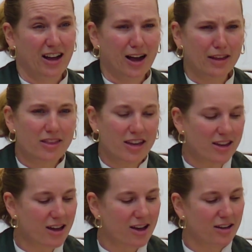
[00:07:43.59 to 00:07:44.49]
I
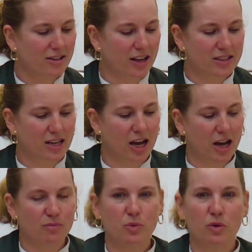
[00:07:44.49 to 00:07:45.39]
think a lot of
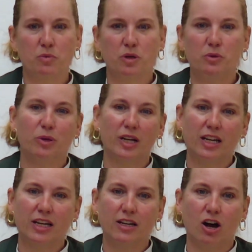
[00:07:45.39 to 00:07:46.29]
times when we
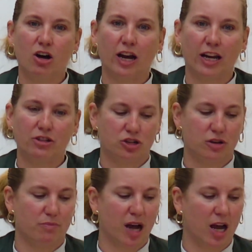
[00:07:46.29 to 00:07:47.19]
read our
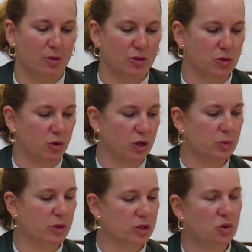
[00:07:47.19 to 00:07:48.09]
ancient Bible stories,
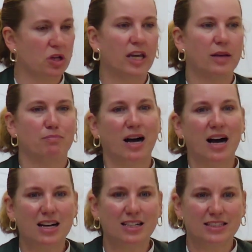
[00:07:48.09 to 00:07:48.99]
we sort of get
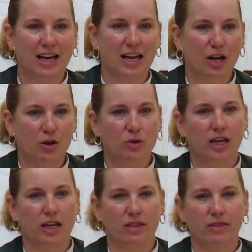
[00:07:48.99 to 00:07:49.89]
bogged down
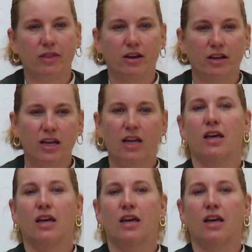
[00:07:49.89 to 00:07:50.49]
in the,